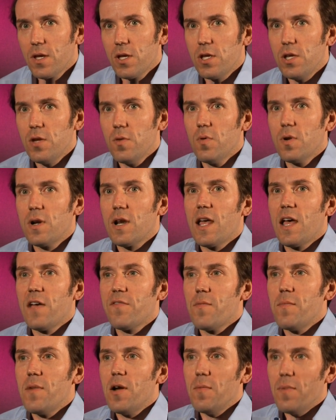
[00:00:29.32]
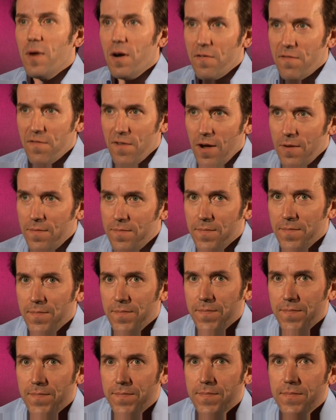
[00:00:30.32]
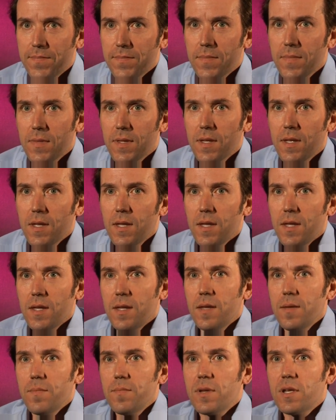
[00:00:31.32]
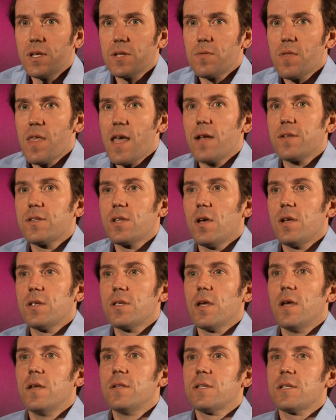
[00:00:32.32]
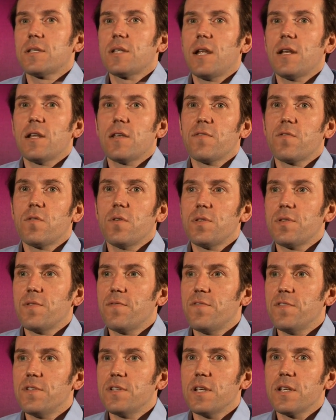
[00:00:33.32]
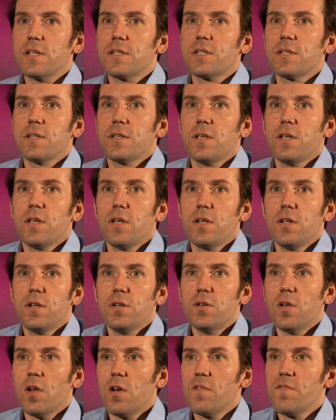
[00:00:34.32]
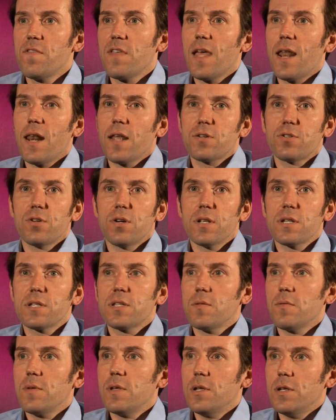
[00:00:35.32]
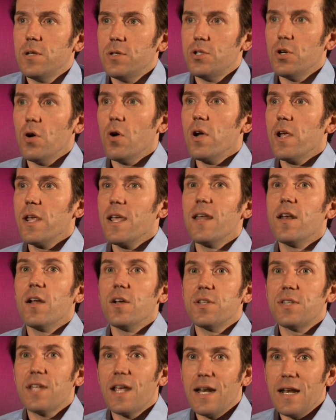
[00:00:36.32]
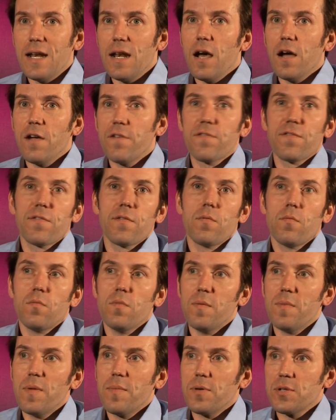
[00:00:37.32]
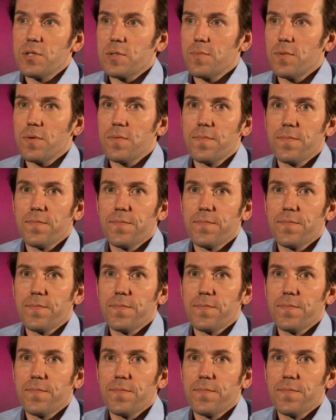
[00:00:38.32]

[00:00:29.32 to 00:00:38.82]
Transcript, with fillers: you wouldn't have a mobile phone. Because without our understanding of quantum physics, none of the electronics that we enjoy in our daily life would be possible.